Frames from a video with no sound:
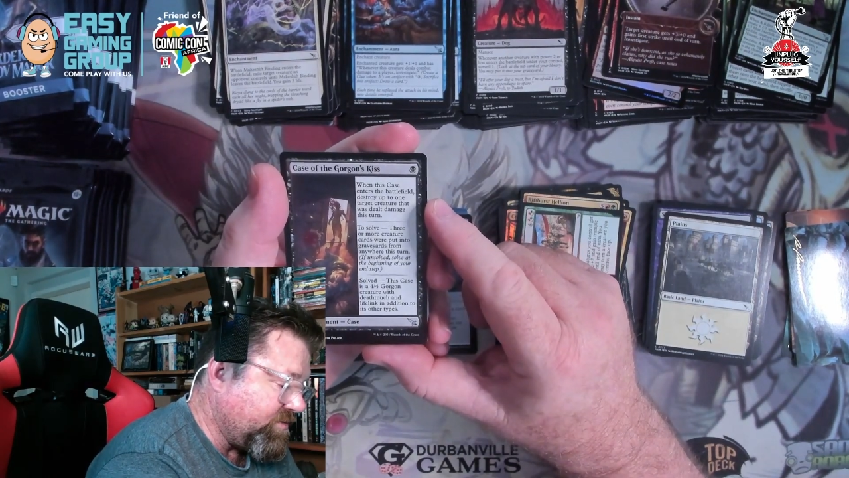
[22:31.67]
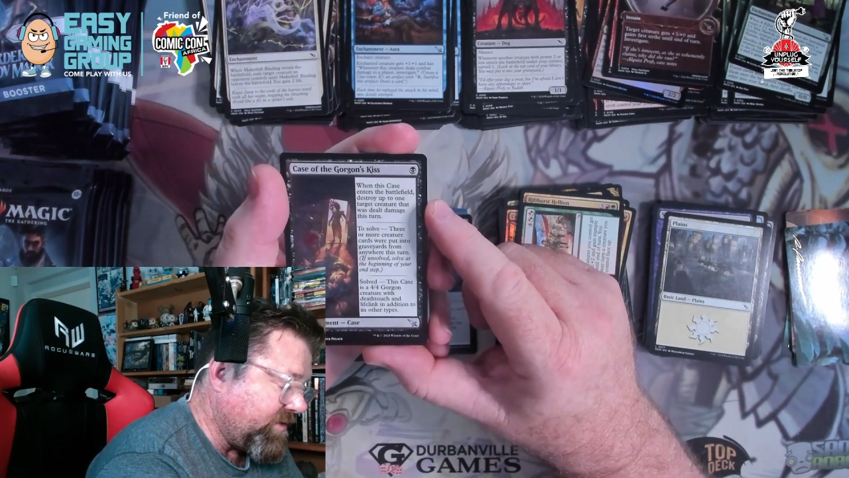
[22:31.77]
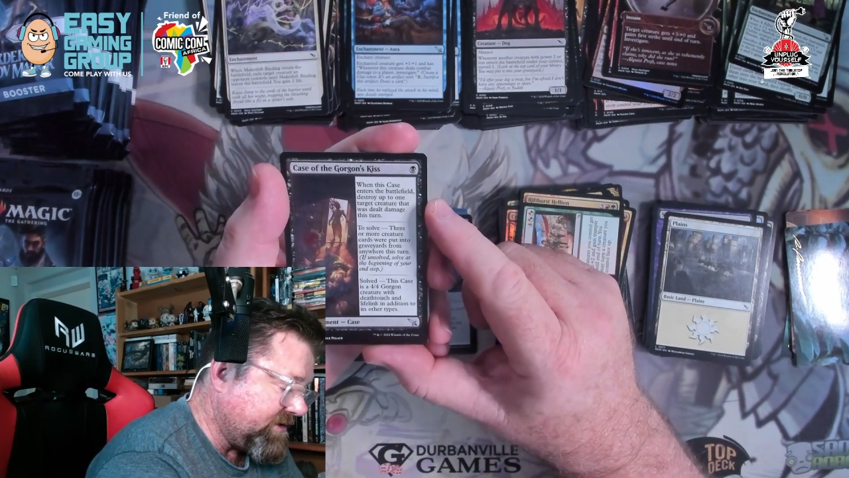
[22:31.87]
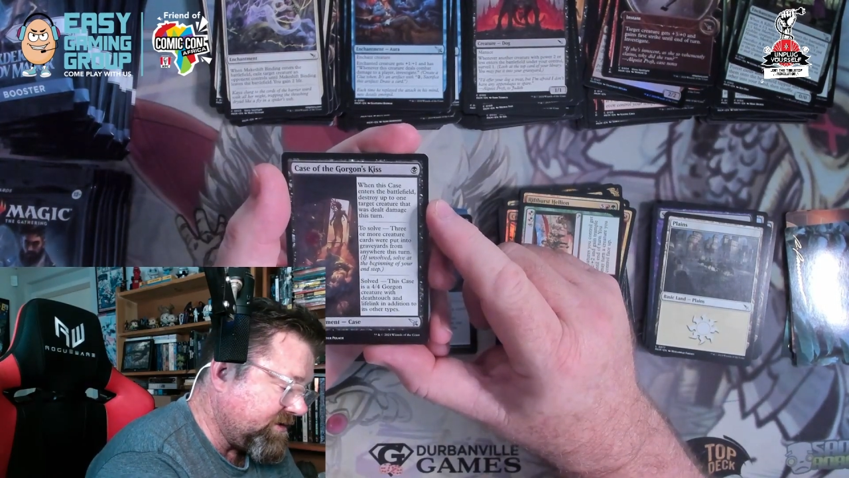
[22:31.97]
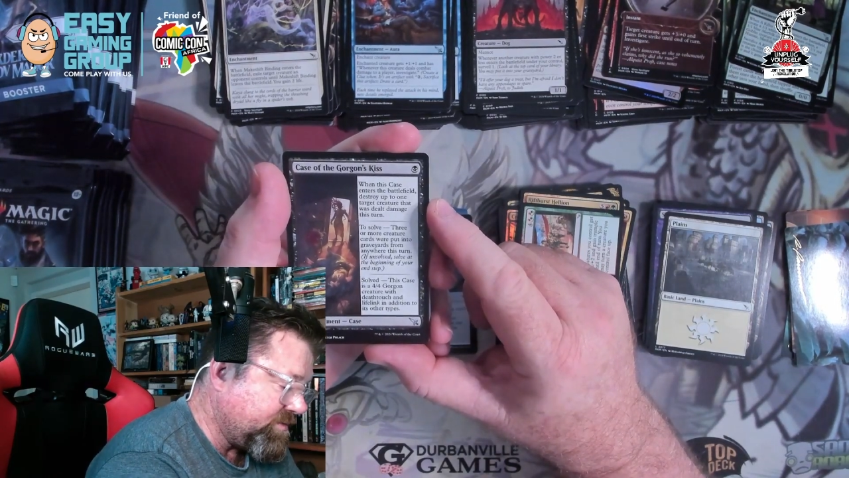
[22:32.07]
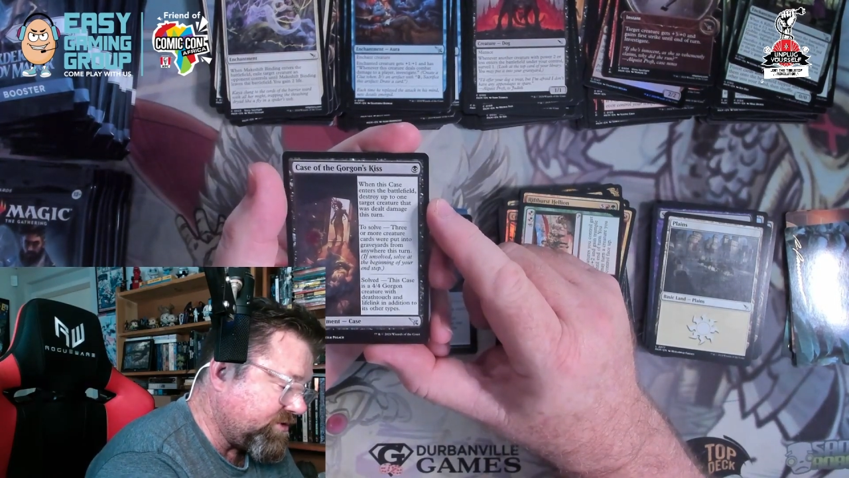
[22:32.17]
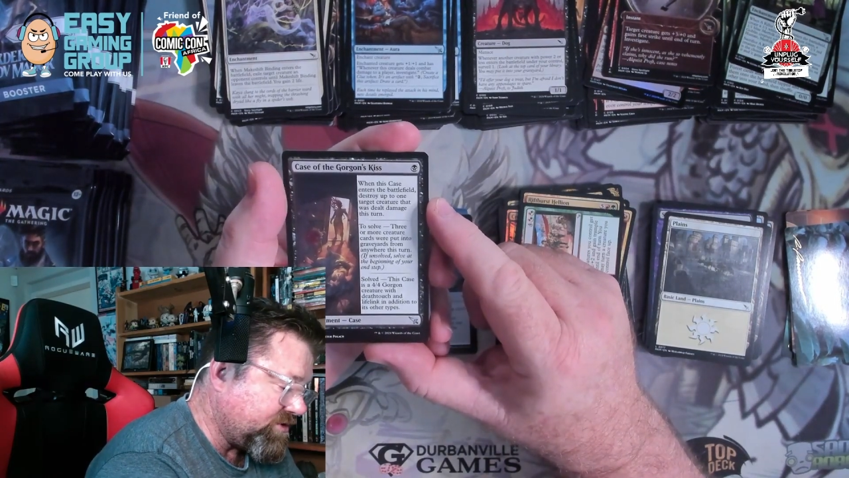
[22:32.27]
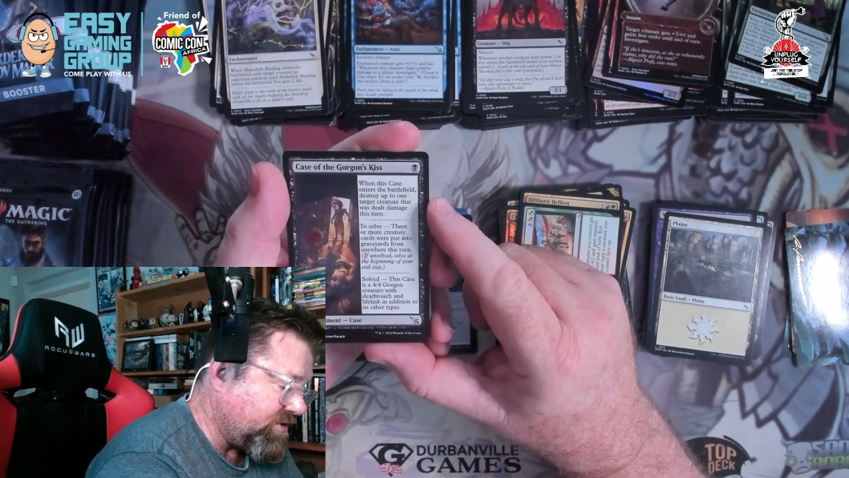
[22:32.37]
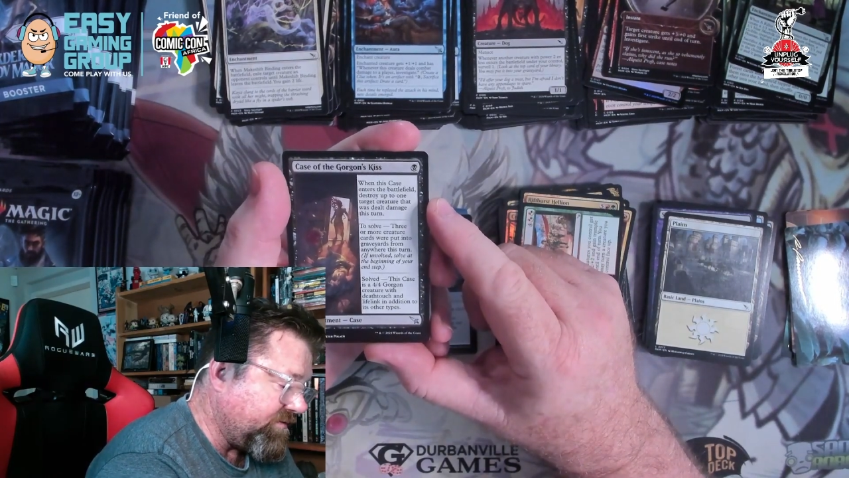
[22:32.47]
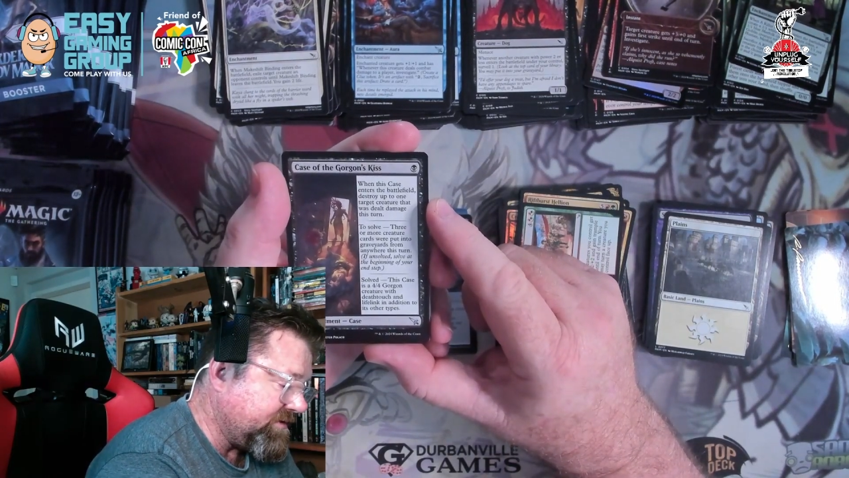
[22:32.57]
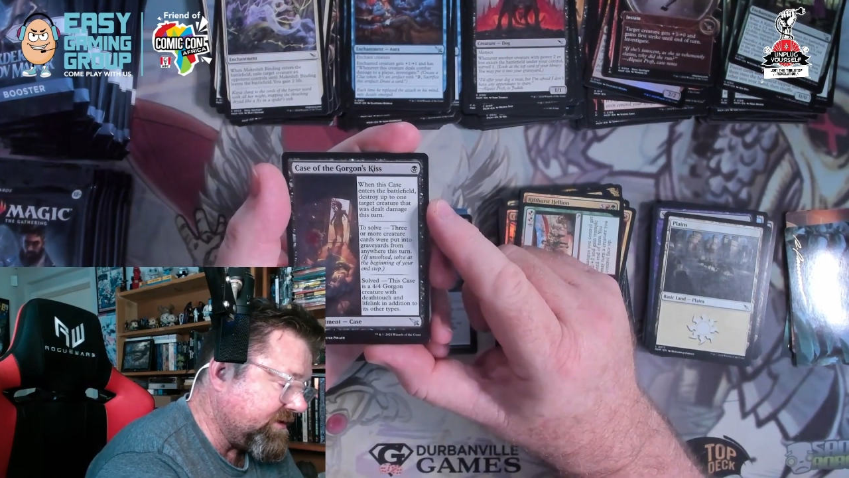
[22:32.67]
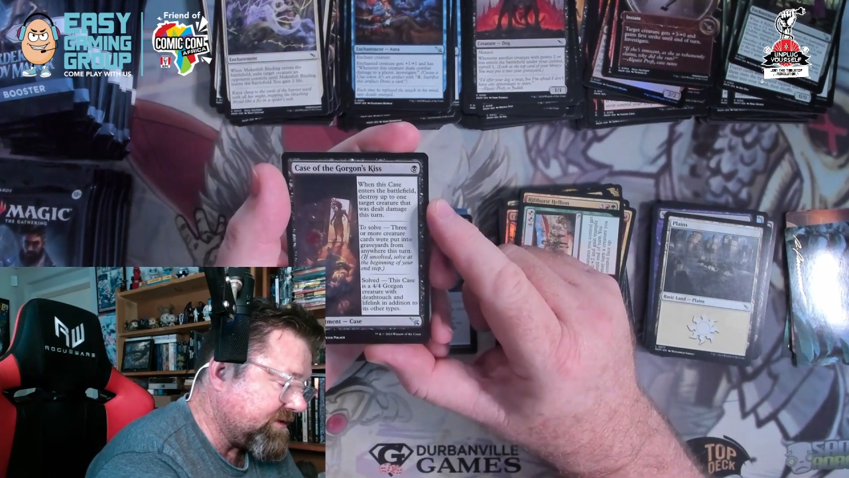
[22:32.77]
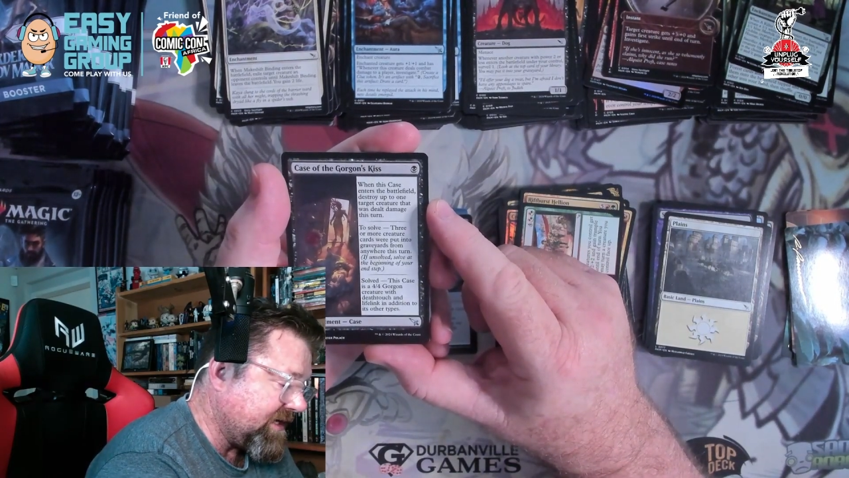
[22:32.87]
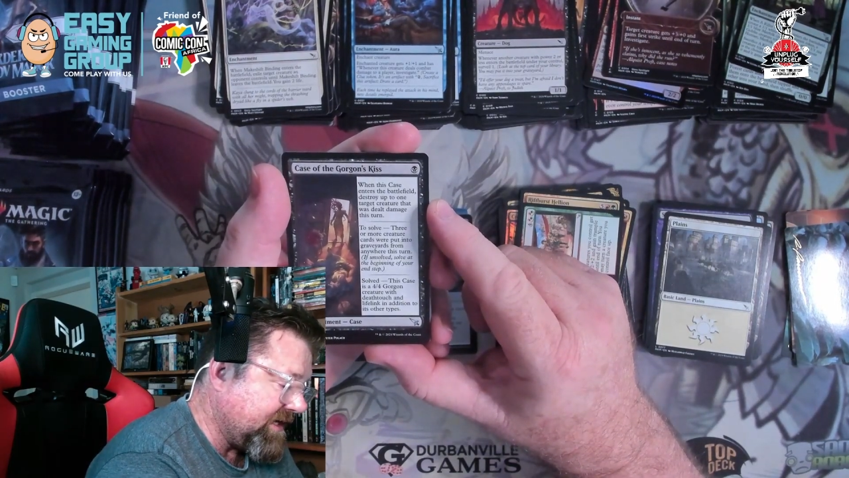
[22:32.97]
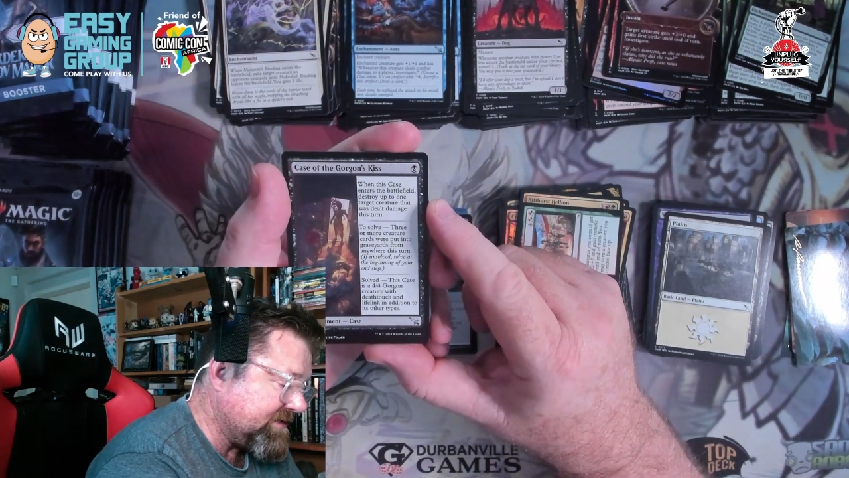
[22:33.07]
Once it was solved, this
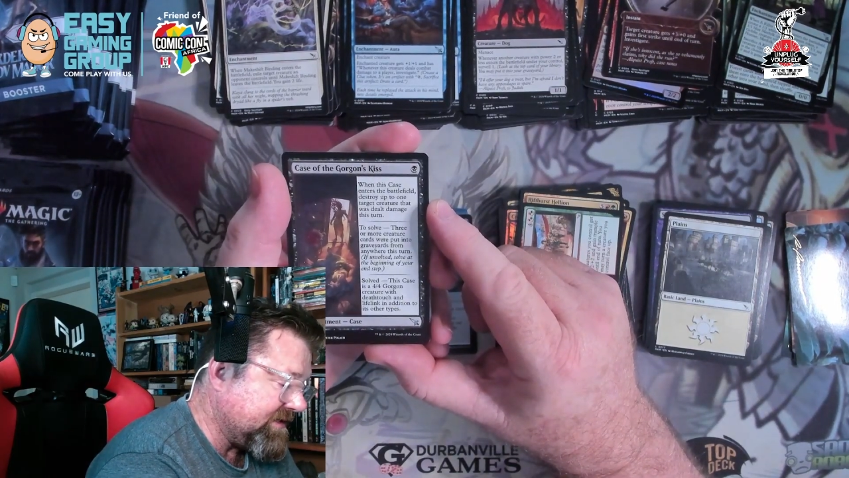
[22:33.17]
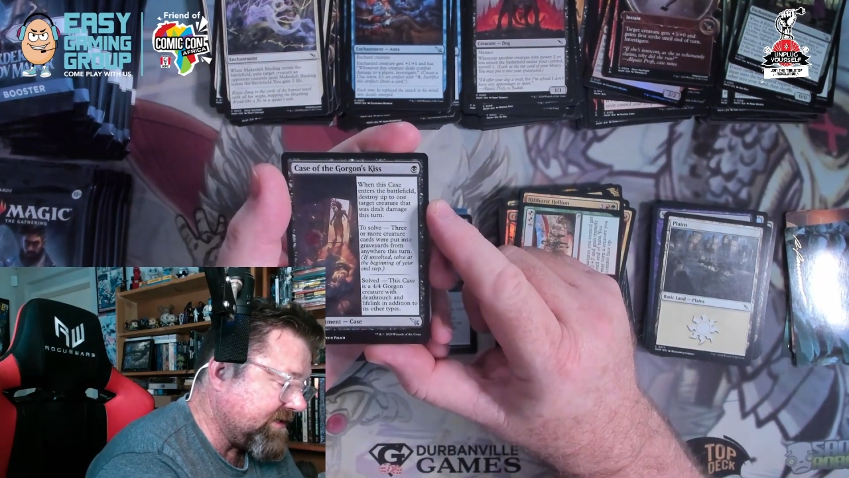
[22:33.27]
case